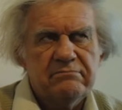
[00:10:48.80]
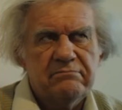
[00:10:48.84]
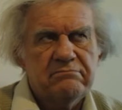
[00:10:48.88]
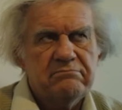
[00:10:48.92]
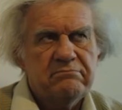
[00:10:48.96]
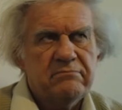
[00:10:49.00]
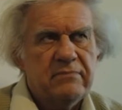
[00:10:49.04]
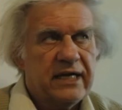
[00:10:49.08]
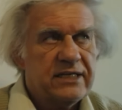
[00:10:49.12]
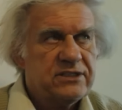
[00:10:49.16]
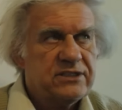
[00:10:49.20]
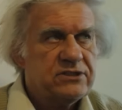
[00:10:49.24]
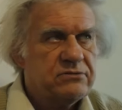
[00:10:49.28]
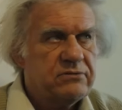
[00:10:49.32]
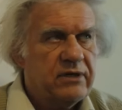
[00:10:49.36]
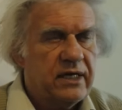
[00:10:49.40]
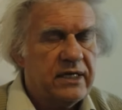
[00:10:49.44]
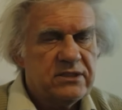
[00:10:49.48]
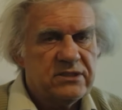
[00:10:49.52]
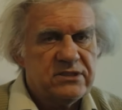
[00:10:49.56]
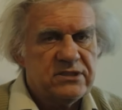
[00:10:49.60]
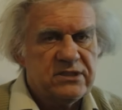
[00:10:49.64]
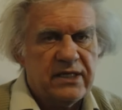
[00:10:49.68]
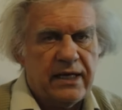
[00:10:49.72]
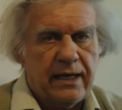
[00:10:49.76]
extra
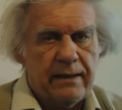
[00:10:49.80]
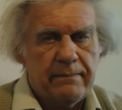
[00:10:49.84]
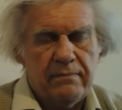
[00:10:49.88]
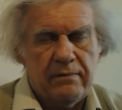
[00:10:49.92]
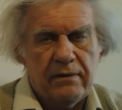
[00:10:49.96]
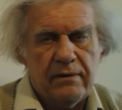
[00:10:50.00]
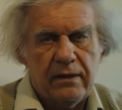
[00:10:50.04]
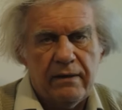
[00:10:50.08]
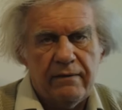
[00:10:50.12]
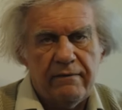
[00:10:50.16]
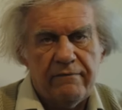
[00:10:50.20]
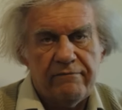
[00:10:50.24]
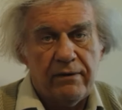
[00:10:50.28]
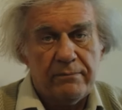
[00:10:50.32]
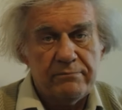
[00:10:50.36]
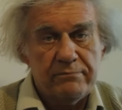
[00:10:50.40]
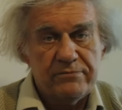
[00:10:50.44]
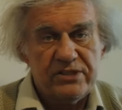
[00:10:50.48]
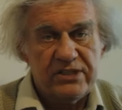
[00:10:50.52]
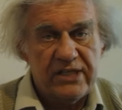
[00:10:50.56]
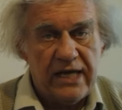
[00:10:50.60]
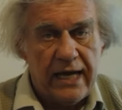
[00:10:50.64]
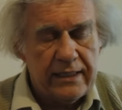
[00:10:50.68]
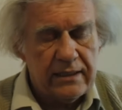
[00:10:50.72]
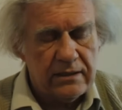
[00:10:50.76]
insight from
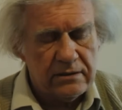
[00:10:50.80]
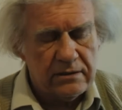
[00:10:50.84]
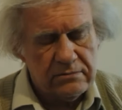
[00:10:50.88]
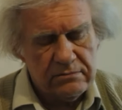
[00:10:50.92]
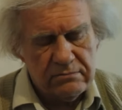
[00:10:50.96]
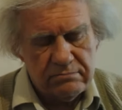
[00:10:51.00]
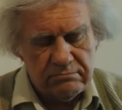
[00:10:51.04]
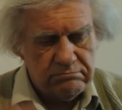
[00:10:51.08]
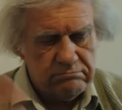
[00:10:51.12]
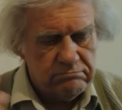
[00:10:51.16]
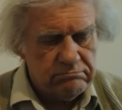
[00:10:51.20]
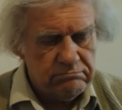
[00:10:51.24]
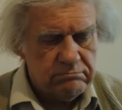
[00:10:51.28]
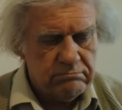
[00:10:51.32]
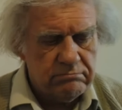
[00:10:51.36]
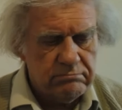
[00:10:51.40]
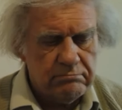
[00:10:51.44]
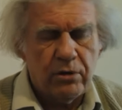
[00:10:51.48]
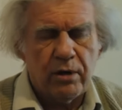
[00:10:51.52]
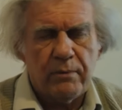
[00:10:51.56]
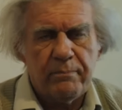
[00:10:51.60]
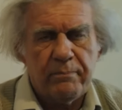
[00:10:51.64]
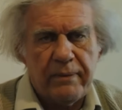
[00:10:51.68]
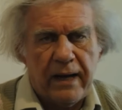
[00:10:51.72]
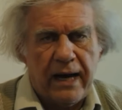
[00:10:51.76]
science,
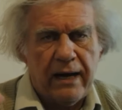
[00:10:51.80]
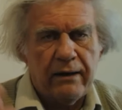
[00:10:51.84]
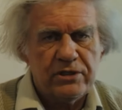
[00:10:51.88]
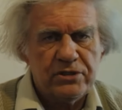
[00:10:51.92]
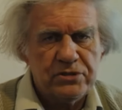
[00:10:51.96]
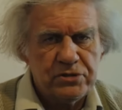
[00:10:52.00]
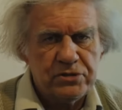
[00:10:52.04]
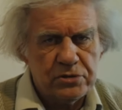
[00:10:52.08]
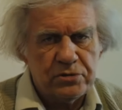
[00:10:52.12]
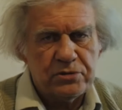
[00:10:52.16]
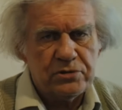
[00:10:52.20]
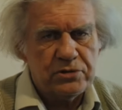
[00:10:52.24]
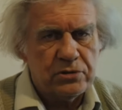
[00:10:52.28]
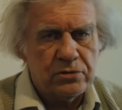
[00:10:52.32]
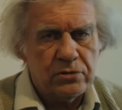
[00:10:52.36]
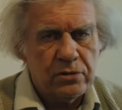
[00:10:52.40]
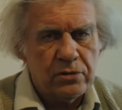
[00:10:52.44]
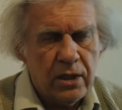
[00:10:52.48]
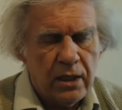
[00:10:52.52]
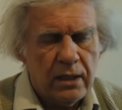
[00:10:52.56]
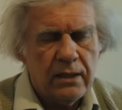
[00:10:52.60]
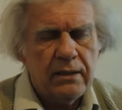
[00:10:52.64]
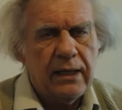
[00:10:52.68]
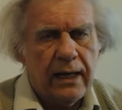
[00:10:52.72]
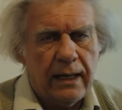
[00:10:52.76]
more power to you.
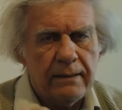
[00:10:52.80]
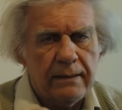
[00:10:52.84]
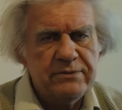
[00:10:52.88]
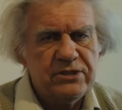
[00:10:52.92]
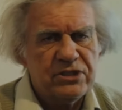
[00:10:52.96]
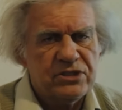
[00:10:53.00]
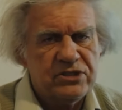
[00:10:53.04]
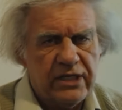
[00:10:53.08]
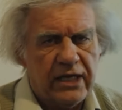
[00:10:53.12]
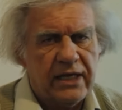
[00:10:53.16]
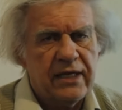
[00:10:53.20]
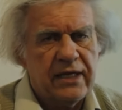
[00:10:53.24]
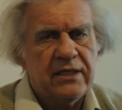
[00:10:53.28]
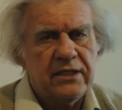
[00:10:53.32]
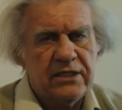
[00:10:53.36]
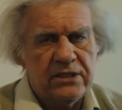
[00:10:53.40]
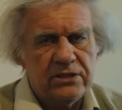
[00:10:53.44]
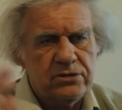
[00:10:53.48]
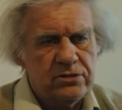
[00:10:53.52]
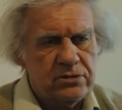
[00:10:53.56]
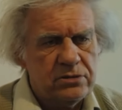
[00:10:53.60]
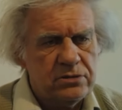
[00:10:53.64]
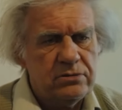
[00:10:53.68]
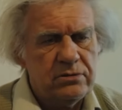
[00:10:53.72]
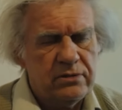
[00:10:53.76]
I'm just saying
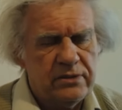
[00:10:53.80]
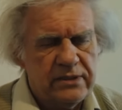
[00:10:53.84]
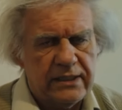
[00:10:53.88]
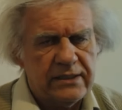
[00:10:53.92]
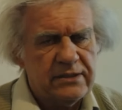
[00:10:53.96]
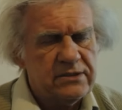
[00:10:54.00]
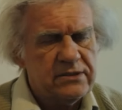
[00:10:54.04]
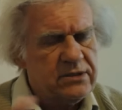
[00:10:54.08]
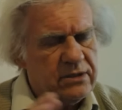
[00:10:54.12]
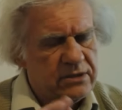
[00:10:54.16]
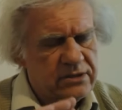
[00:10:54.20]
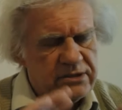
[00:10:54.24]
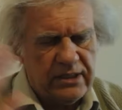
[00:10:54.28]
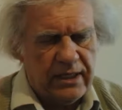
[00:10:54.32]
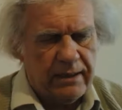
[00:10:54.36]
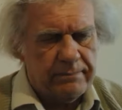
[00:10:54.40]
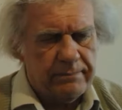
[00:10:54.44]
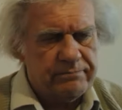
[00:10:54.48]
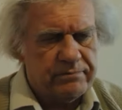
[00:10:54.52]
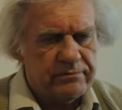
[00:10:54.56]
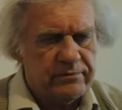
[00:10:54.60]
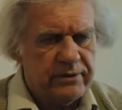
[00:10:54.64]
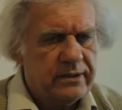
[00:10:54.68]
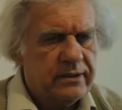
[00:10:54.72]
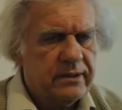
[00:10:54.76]
these two things are
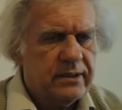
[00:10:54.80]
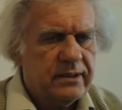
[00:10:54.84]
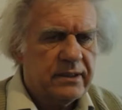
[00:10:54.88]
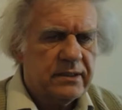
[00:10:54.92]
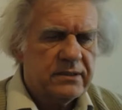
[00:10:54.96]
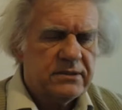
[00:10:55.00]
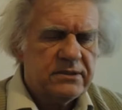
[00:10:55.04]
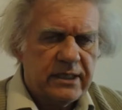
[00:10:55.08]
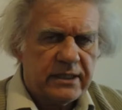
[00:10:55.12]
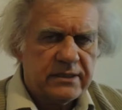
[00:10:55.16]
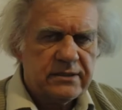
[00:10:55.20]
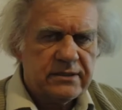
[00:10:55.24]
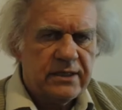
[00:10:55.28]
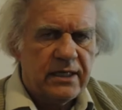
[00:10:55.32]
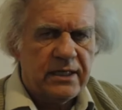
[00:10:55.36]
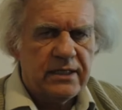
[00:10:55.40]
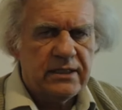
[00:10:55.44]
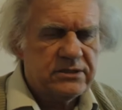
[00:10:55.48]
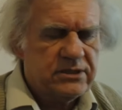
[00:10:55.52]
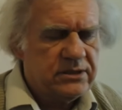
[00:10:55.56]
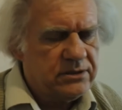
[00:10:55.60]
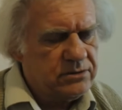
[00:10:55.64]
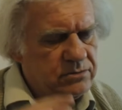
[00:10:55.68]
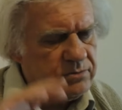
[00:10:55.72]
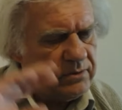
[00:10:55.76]
separate. Uh,
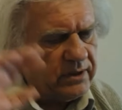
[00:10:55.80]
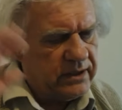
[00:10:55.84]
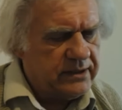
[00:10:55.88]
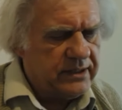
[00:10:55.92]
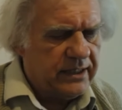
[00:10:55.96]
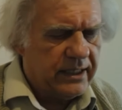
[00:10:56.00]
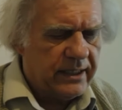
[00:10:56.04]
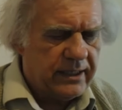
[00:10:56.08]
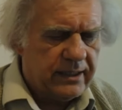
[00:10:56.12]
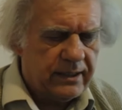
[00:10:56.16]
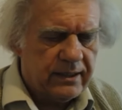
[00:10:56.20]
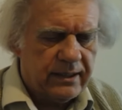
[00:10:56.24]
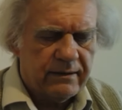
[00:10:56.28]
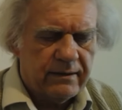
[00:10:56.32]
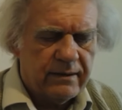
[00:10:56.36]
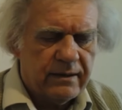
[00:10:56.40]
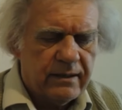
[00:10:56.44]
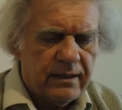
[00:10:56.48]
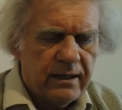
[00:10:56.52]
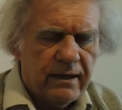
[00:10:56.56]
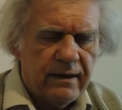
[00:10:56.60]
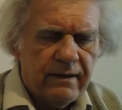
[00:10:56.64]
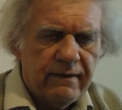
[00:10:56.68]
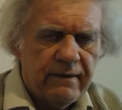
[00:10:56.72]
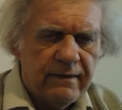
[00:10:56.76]
technology is one thing and
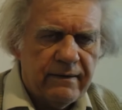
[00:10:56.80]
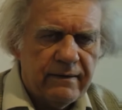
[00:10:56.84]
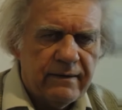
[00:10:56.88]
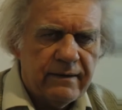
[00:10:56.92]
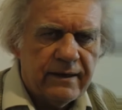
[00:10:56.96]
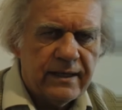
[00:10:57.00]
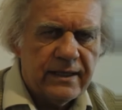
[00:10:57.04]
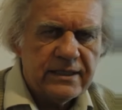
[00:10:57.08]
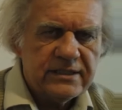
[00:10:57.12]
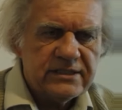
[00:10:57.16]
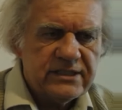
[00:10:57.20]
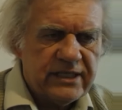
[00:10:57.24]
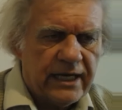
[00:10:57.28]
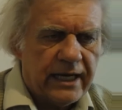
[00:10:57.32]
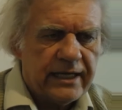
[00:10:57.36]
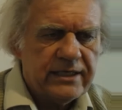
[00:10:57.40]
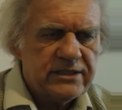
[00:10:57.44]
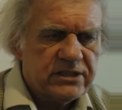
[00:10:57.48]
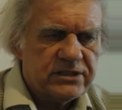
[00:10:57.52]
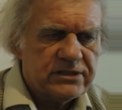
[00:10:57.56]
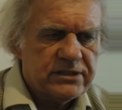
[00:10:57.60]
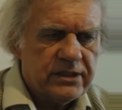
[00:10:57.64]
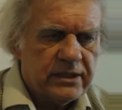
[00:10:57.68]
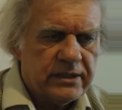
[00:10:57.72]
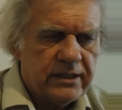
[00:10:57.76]
uh, science
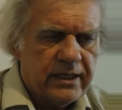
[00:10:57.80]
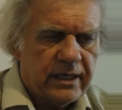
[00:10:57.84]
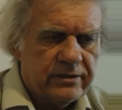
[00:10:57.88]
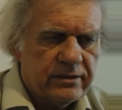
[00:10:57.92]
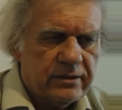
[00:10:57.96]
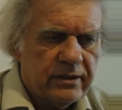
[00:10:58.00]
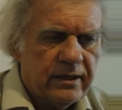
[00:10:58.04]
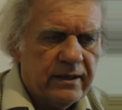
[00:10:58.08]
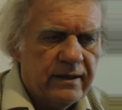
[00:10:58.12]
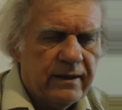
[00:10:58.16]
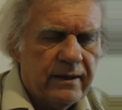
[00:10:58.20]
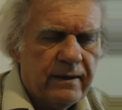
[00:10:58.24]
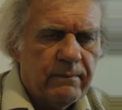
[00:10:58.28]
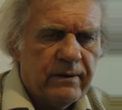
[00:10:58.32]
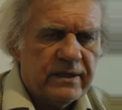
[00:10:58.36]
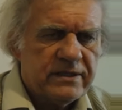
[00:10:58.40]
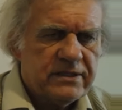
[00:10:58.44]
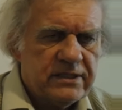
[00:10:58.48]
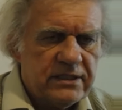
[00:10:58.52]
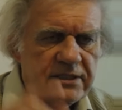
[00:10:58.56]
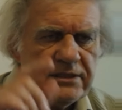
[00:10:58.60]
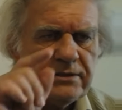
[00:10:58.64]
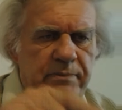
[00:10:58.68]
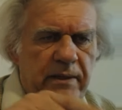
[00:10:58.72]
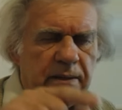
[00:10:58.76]
is another. What
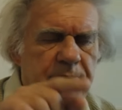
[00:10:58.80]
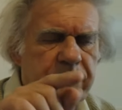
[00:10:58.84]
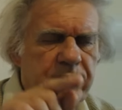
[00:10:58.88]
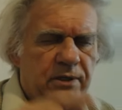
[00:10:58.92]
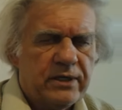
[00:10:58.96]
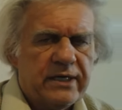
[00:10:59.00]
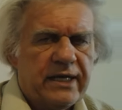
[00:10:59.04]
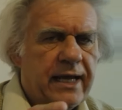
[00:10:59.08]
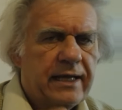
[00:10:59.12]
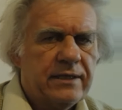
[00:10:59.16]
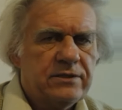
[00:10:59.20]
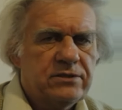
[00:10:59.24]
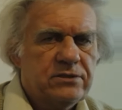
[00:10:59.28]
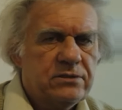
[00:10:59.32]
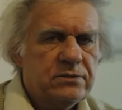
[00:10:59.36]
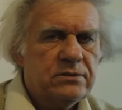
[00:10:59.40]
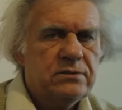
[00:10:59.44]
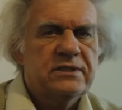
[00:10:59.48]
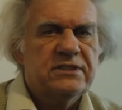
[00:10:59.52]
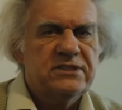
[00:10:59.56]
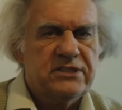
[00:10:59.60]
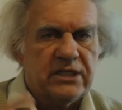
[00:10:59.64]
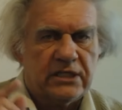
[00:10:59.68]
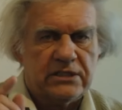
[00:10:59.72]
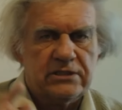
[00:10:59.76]
these people cannot do
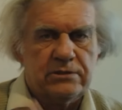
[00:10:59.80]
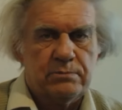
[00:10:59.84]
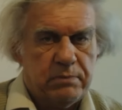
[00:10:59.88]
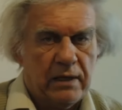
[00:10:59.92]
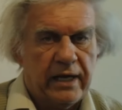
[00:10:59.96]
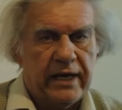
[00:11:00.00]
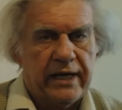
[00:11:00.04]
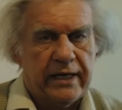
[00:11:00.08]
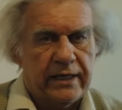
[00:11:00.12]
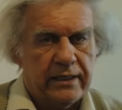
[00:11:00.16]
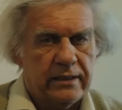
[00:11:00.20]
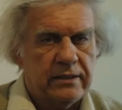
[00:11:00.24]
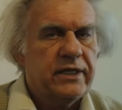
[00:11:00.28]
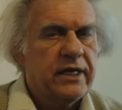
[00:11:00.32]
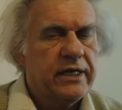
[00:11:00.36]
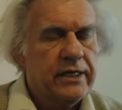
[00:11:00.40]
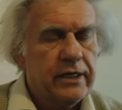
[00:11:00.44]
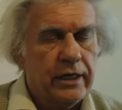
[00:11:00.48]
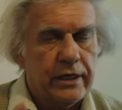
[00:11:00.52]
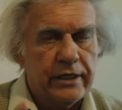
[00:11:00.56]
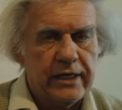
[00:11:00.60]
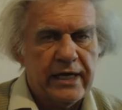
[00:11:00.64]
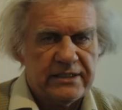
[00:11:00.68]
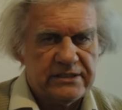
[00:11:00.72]
is explain. They are not